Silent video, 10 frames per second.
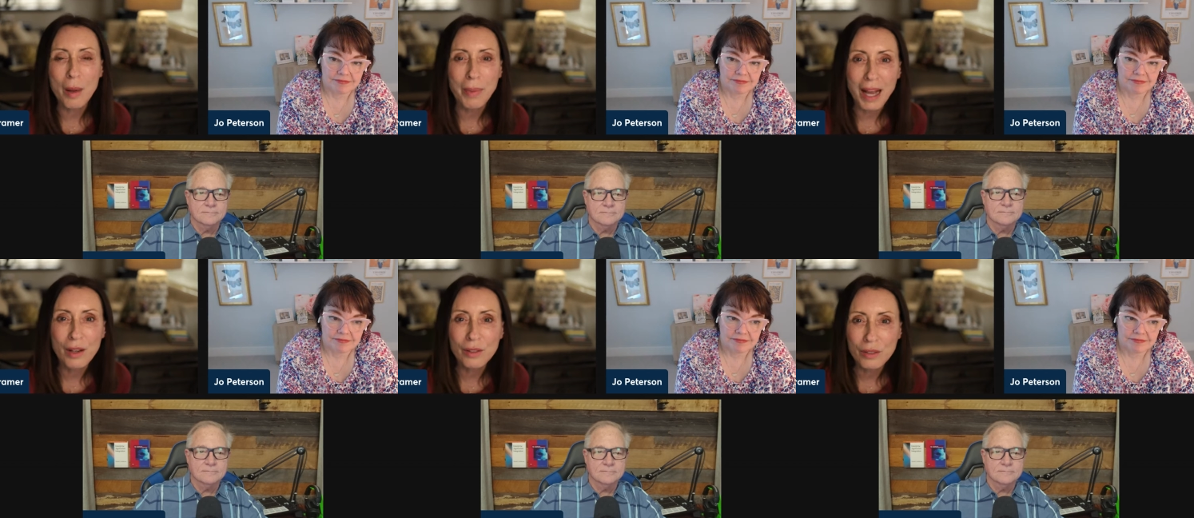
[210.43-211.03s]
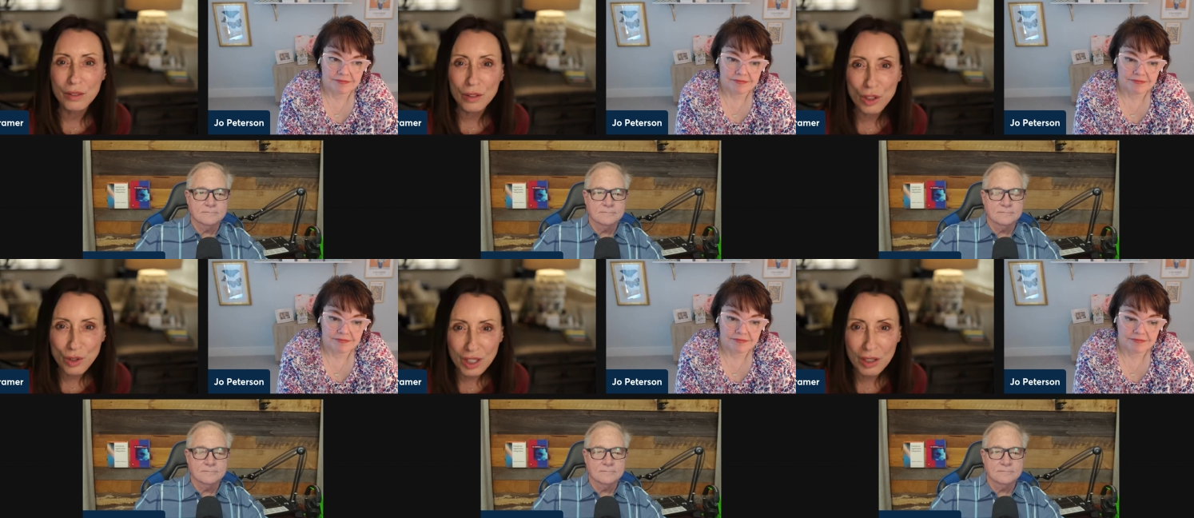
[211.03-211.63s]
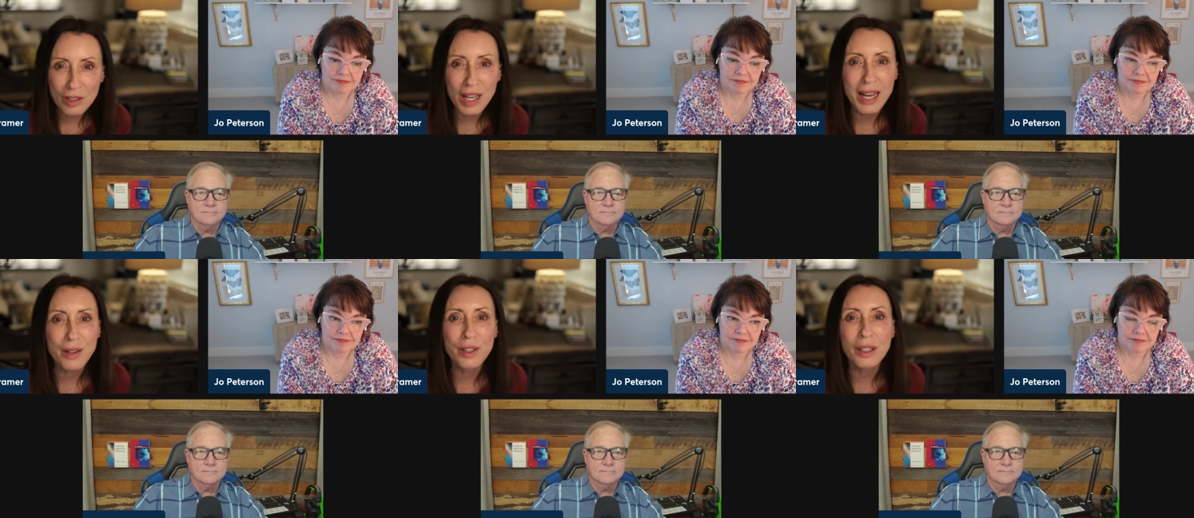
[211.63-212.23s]
Speaker 1: about using the
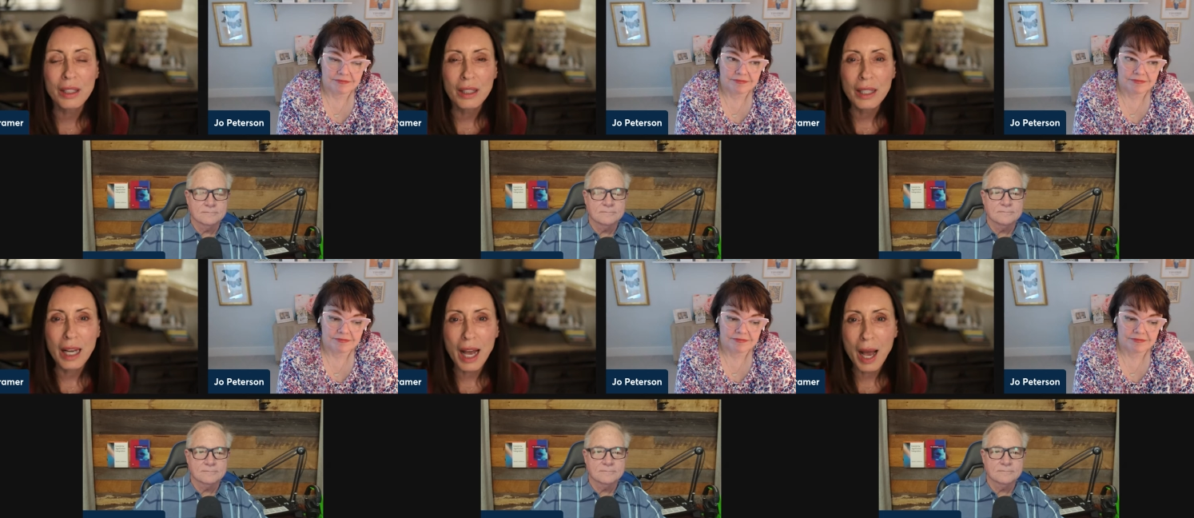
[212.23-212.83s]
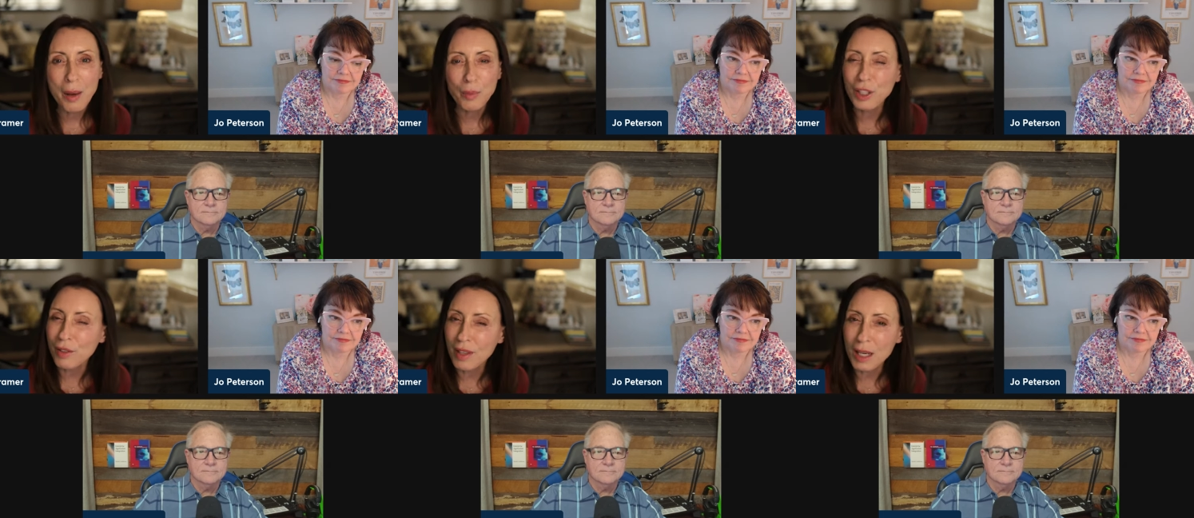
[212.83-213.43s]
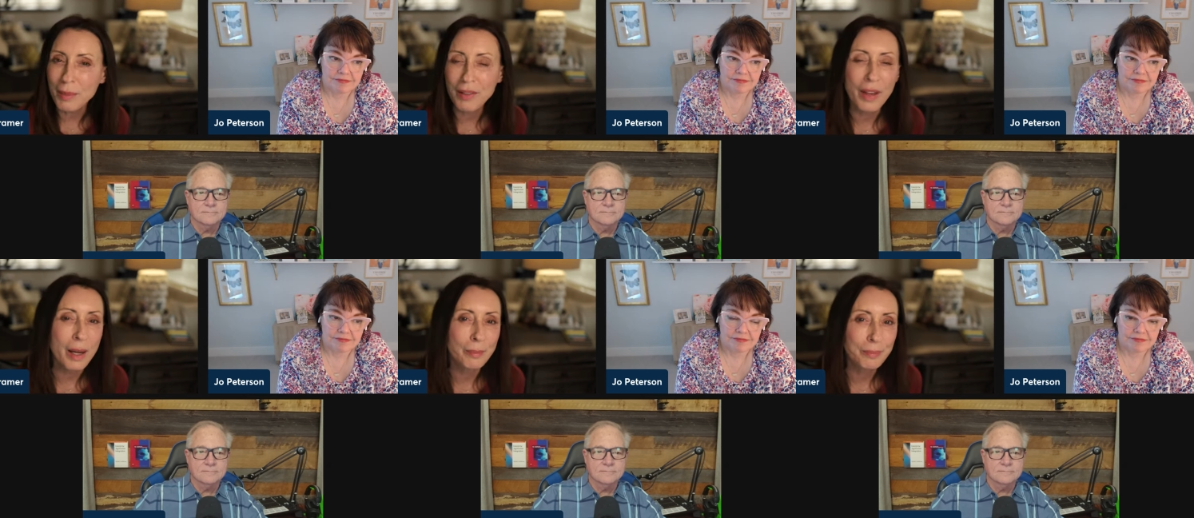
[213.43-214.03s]
cloud. Uh, what do you think
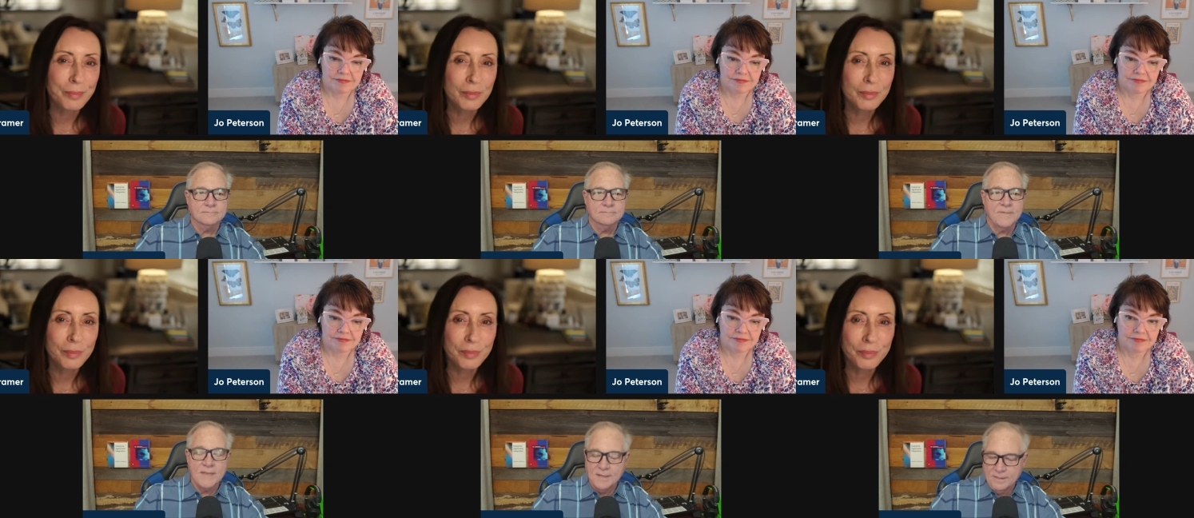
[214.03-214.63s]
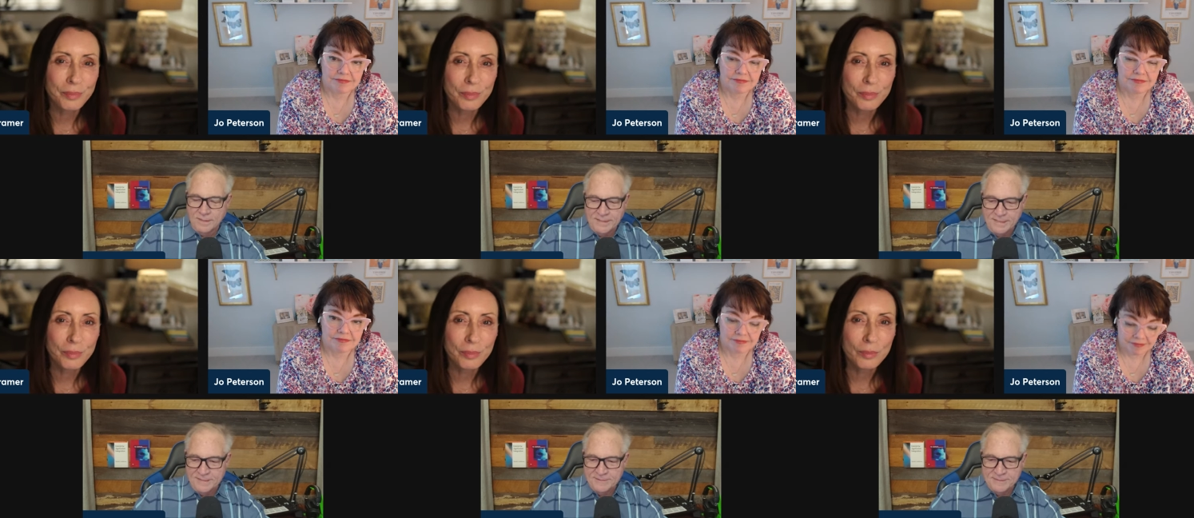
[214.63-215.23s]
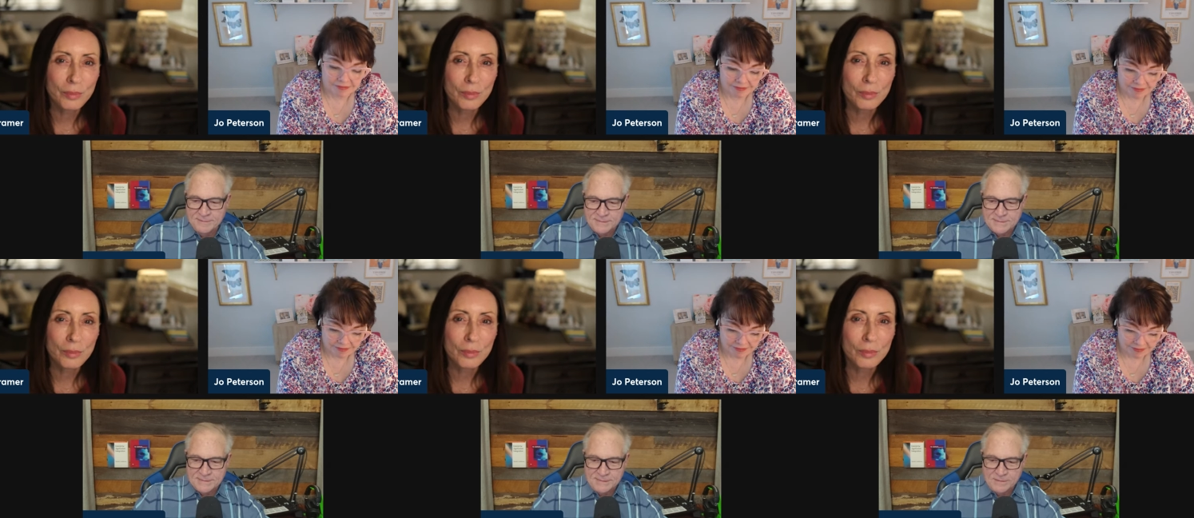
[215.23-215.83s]
about that?
Speaker 2: I, I think
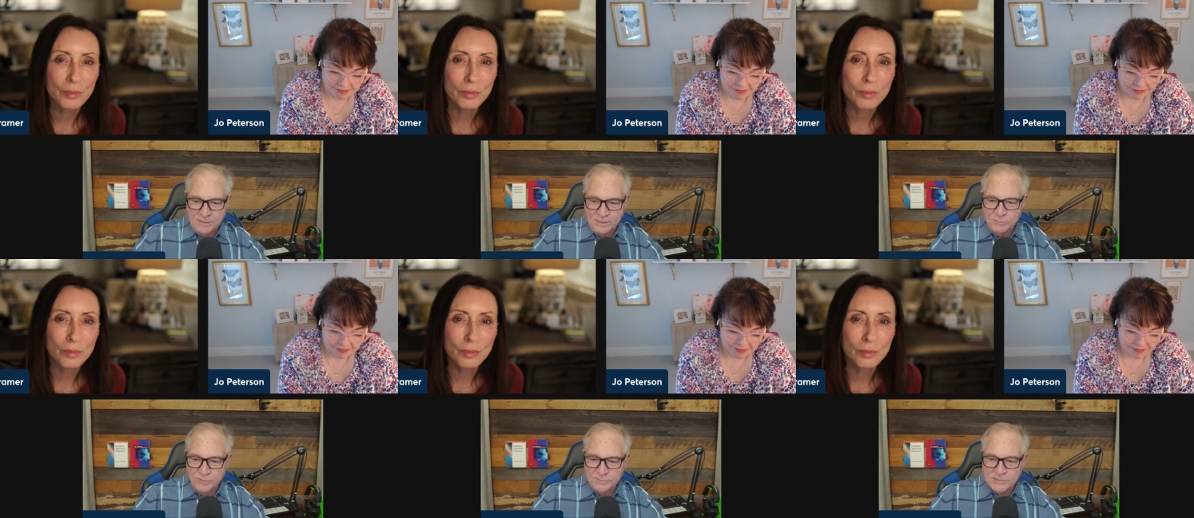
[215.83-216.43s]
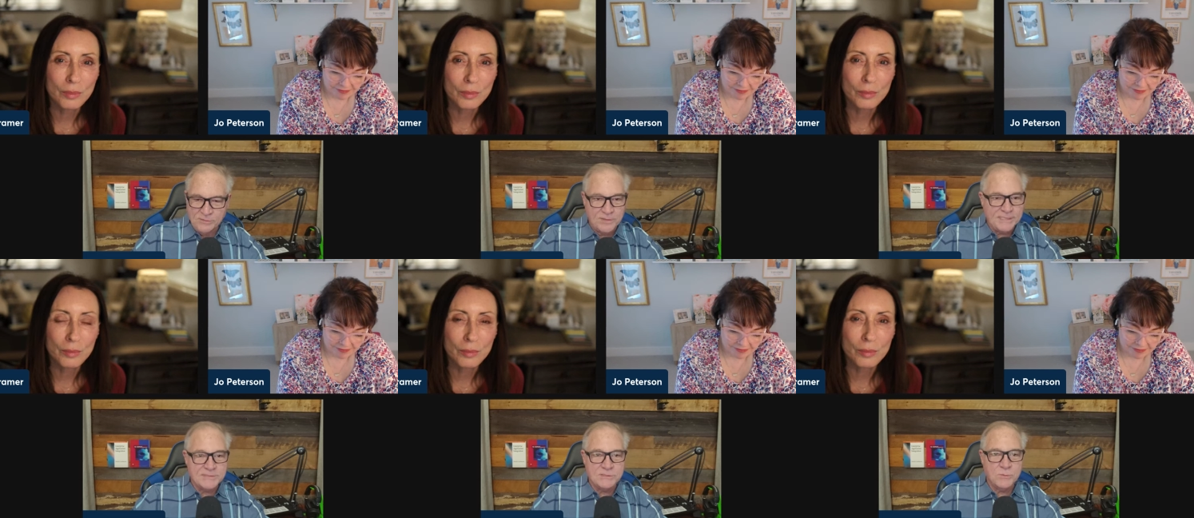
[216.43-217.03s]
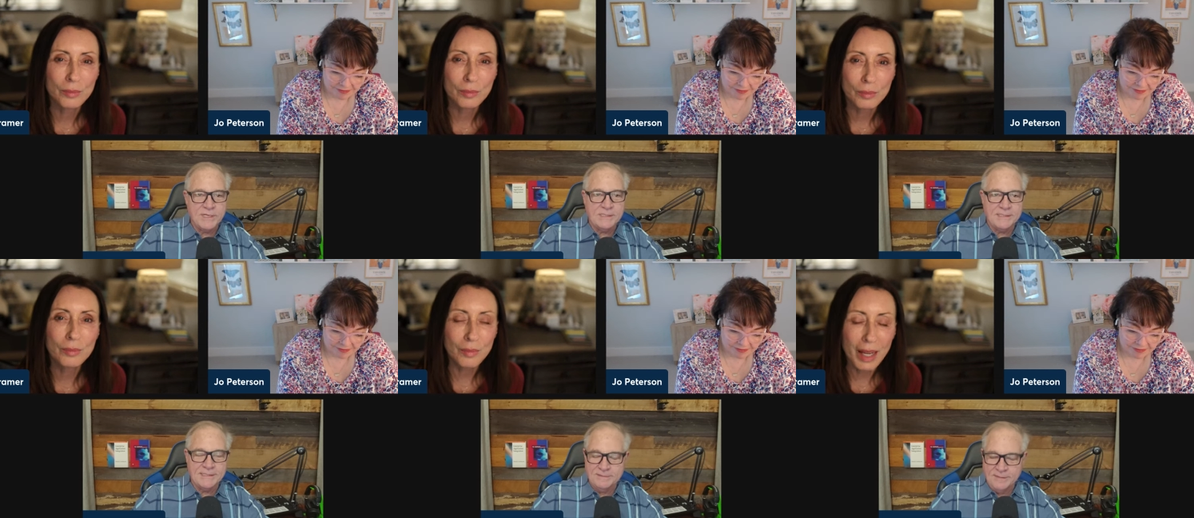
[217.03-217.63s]
that uh, on-prem is going to rise as
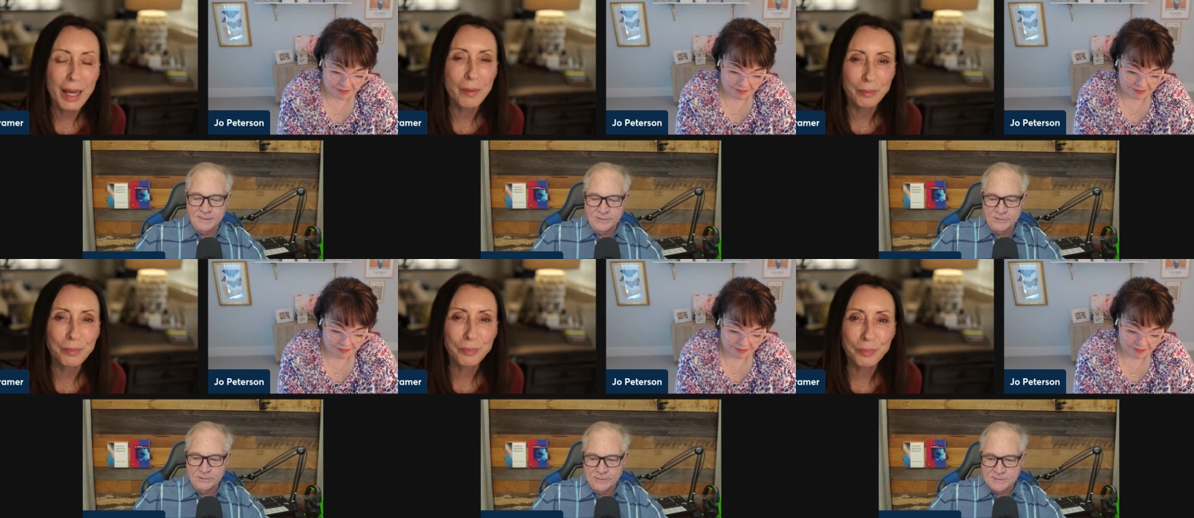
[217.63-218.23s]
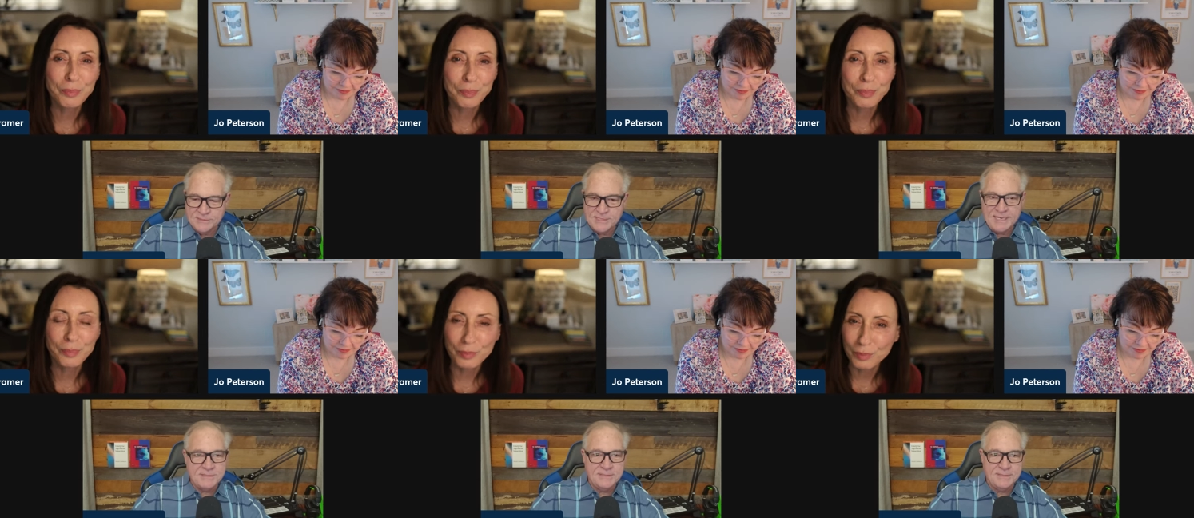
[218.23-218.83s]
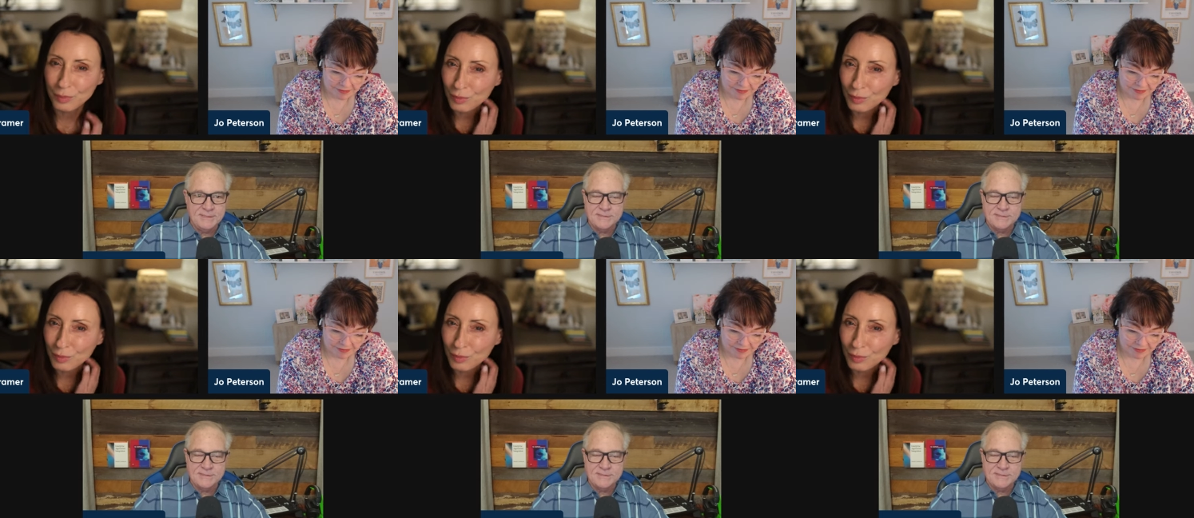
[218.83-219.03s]
well. I, you know, in sizing these